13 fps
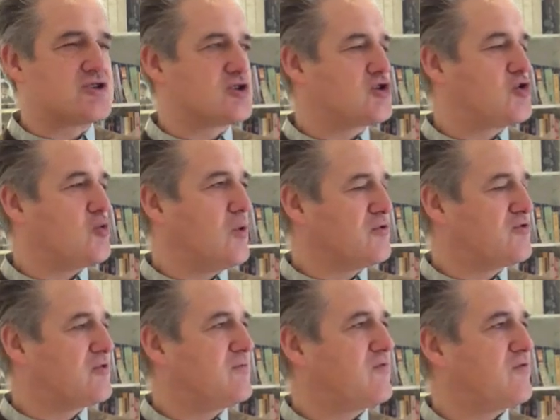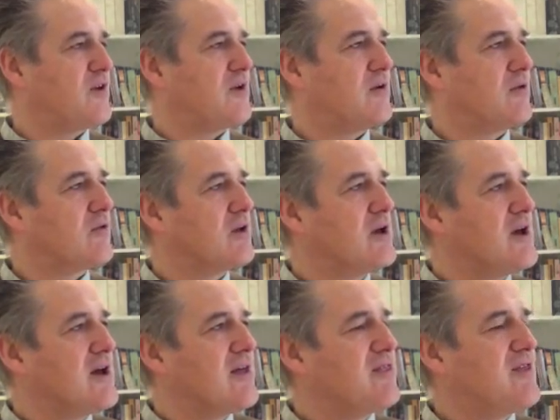to the quantum field.
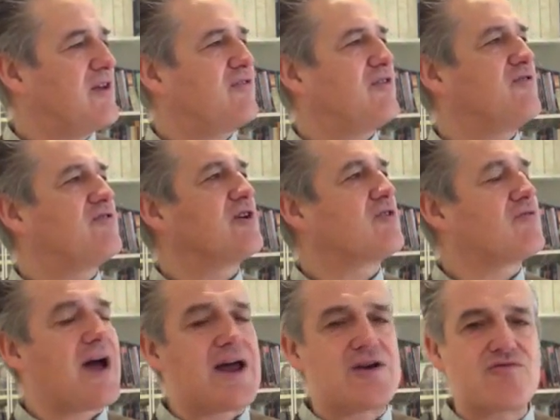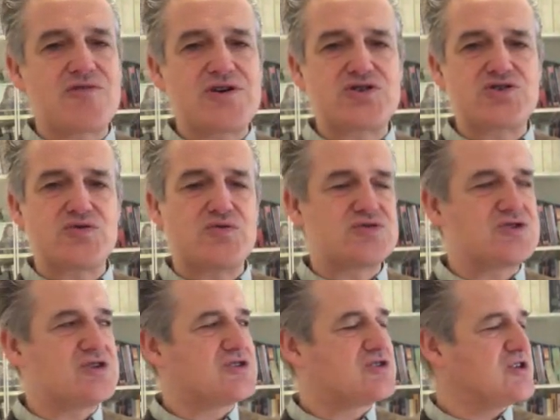This is the grand resource
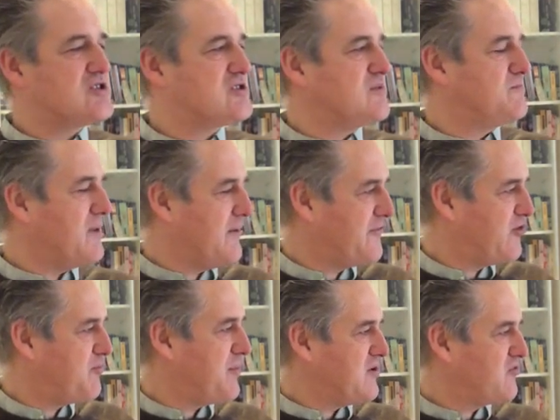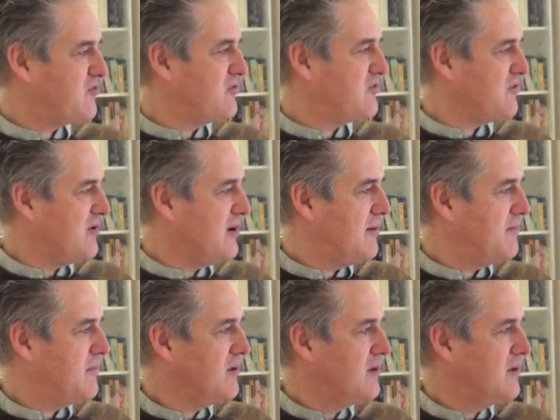that sits above space and time.